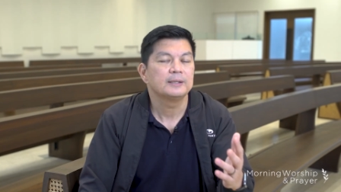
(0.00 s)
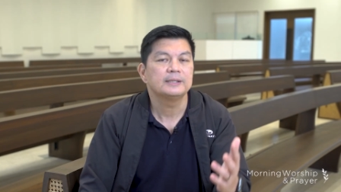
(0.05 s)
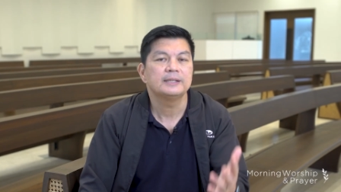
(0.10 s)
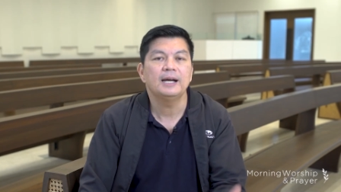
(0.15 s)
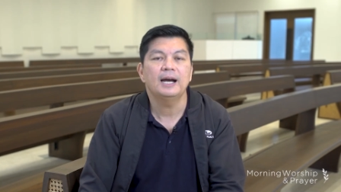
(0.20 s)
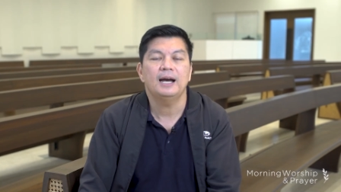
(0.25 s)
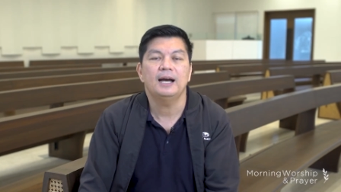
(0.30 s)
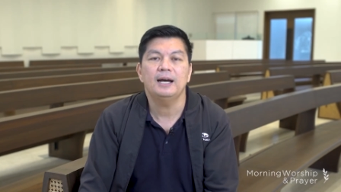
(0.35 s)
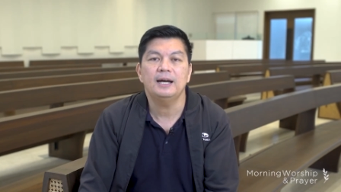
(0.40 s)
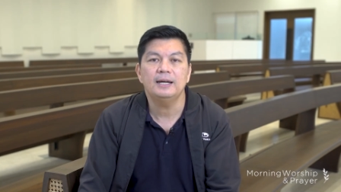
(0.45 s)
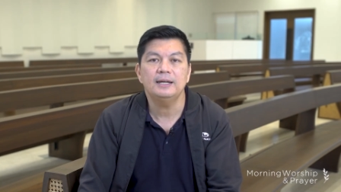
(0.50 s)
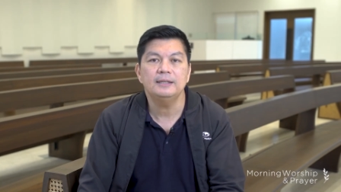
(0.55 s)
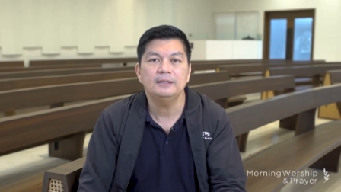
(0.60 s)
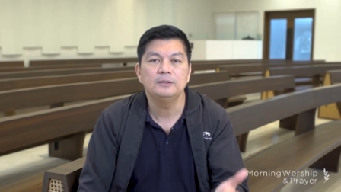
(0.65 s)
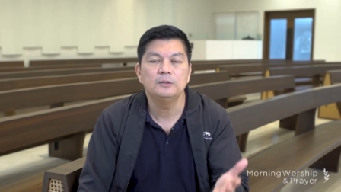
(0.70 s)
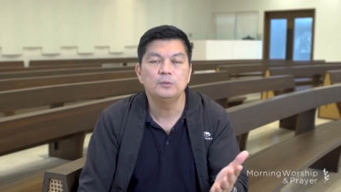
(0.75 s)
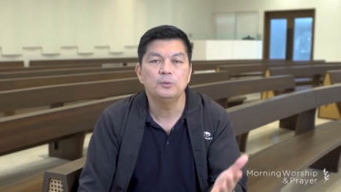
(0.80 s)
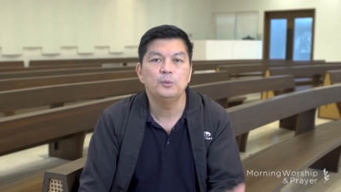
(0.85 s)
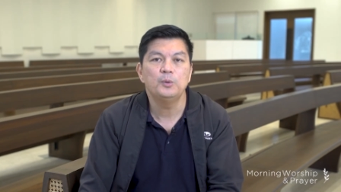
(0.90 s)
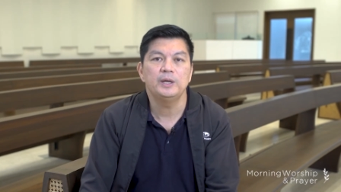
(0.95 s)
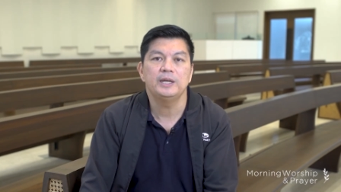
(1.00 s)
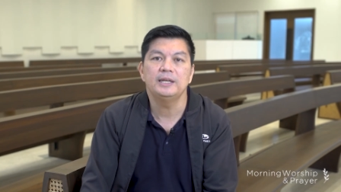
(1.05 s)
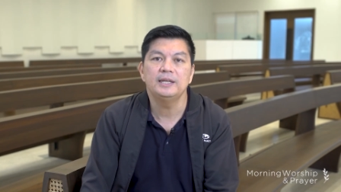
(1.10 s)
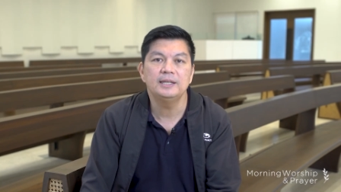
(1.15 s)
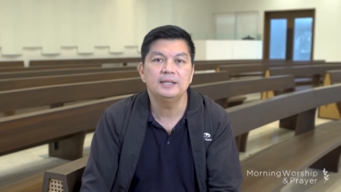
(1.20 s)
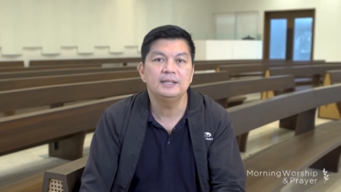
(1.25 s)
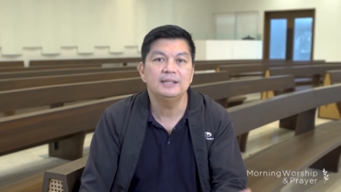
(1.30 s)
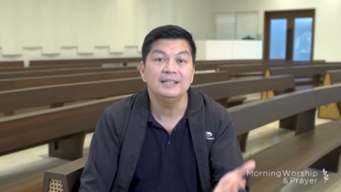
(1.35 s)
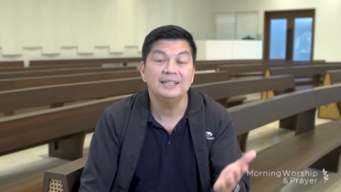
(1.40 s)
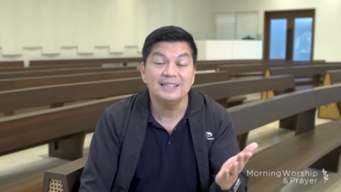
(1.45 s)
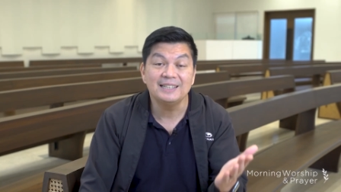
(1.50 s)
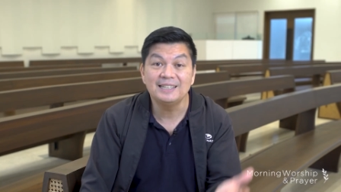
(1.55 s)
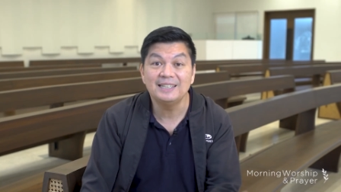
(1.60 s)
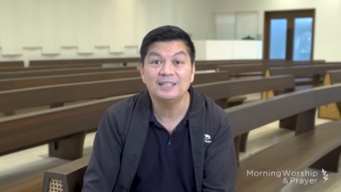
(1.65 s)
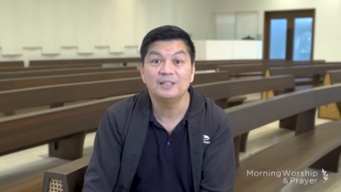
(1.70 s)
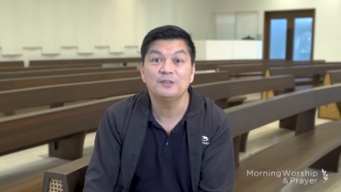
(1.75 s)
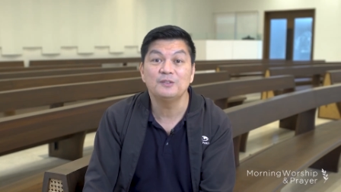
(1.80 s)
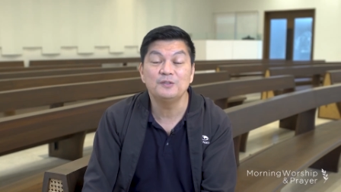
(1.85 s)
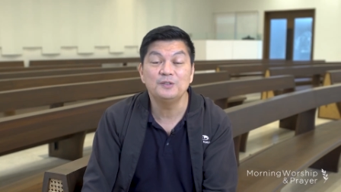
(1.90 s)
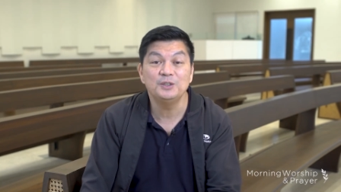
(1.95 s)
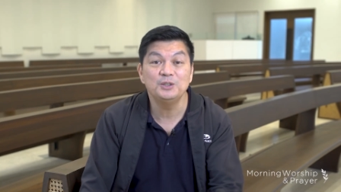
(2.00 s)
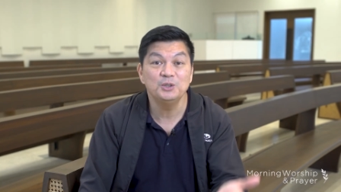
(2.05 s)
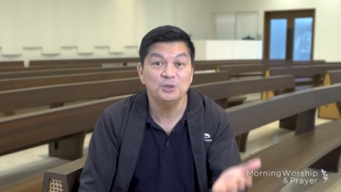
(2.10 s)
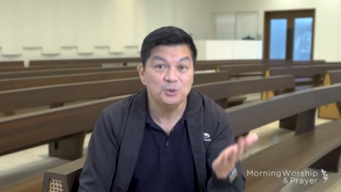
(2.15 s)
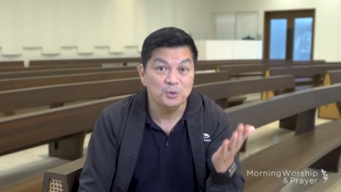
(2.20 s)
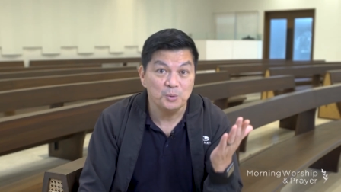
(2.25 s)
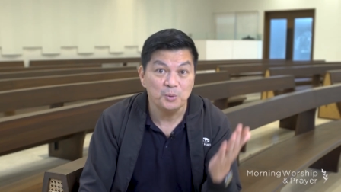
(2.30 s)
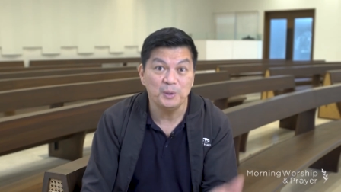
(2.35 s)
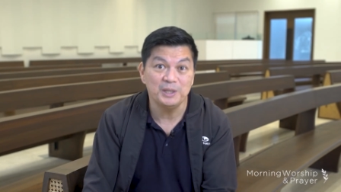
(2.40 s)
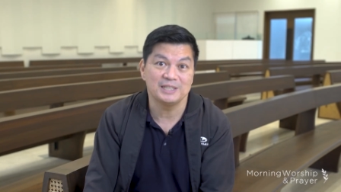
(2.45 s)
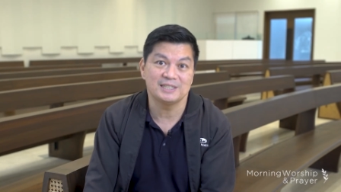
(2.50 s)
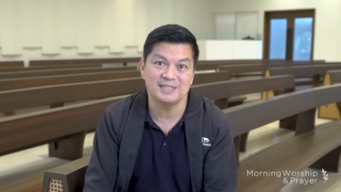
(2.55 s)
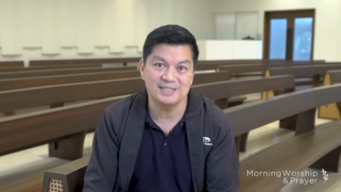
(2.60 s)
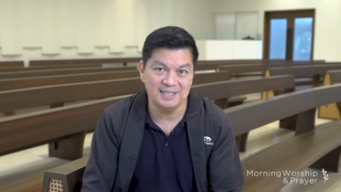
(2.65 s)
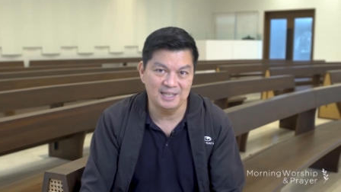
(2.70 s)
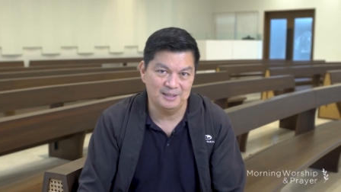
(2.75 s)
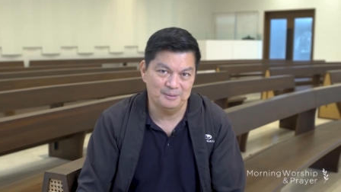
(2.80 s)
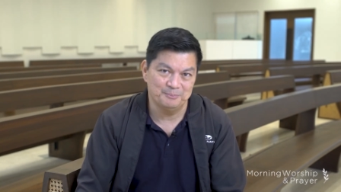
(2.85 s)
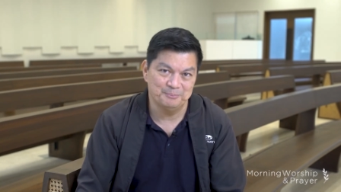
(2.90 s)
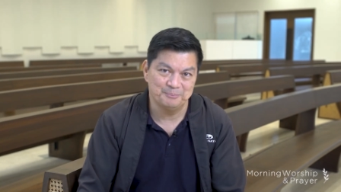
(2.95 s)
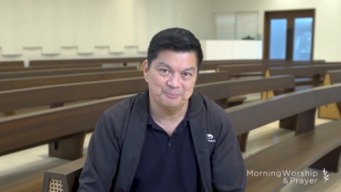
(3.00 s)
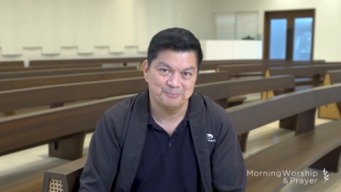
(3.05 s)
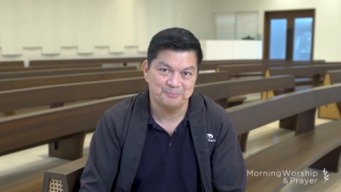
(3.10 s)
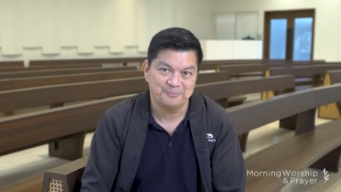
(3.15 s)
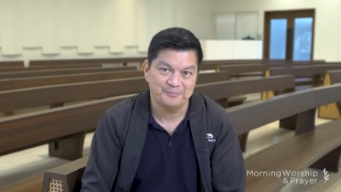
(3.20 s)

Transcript: God will give you wisdom.